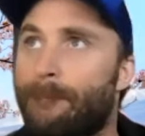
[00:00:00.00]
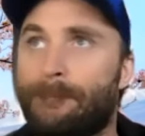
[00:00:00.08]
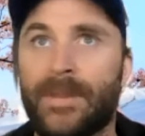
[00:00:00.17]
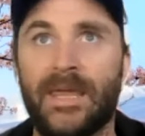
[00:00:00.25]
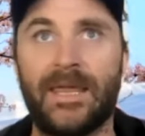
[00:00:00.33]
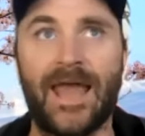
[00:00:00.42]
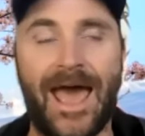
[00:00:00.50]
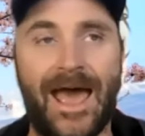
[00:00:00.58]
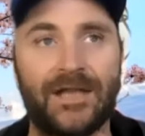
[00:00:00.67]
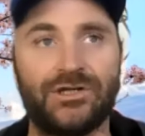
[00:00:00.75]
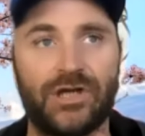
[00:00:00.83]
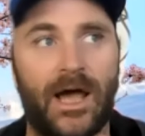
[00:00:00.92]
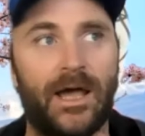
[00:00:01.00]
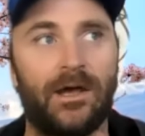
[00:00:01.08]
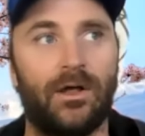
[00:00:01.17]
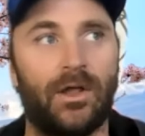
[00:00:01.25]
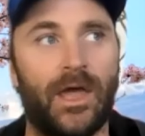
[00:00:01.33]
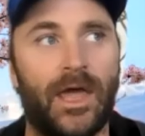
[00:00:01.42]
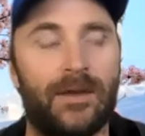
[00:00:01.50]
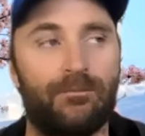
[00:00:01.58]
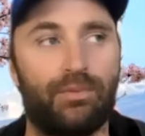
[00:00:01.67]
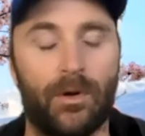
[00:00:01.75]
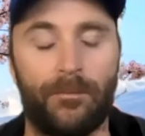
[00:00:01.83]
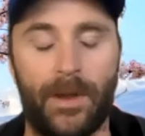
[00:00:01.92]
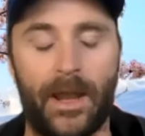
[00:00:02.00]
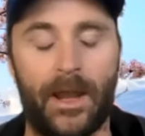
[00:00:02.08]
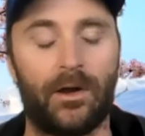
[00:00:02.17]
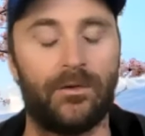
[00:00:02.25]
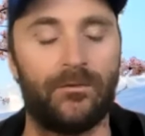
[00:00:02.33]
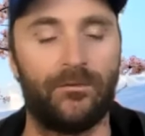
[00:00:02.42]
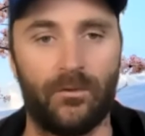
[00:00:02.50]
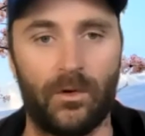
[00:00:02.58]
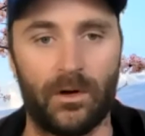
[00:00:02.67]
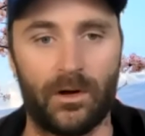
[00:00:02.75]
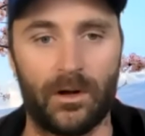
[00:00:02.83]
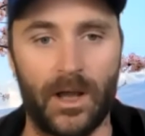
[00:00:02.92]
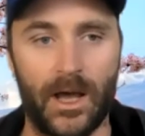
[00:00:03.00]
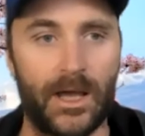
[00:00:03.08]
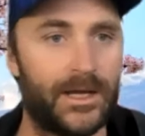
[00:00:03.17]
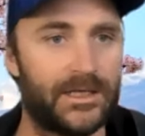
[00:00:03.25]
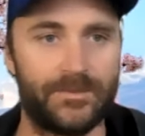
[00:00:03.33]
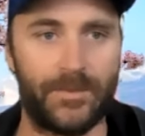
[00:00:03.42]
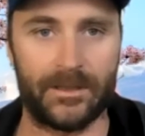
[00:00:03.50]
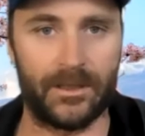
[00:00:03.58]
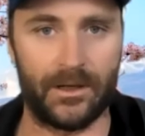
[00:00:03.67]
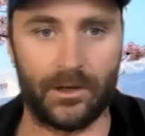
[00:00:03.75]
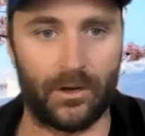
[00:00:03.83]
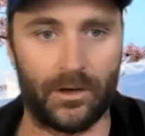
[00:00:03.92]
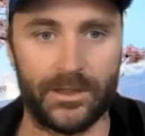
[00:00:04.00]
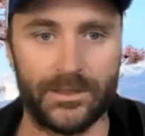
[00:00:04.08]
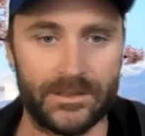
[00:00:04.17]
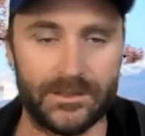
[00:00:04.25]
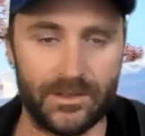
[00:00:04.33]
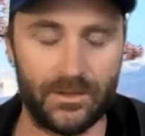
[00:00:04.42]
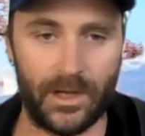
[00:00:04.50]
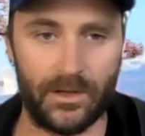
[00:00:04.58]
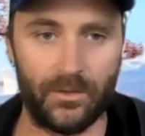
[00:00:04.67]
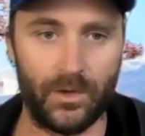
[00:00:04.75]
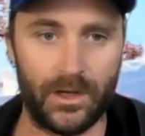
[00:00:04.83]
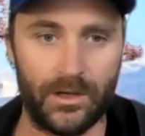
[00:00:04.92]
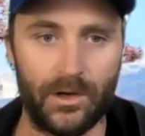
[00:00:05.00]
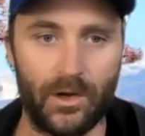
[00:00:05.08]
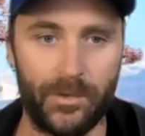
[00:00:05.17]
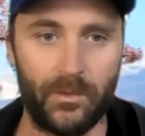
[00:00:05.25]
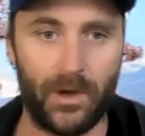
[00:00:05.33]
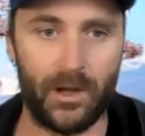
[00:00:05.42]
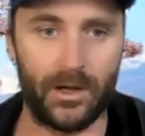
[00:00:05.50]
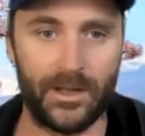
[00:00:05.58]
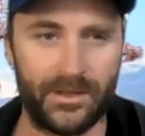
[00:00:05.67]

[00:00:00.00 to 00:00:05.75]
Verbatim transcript: being agile and prepared for unexpected occurrences the way you would in open water.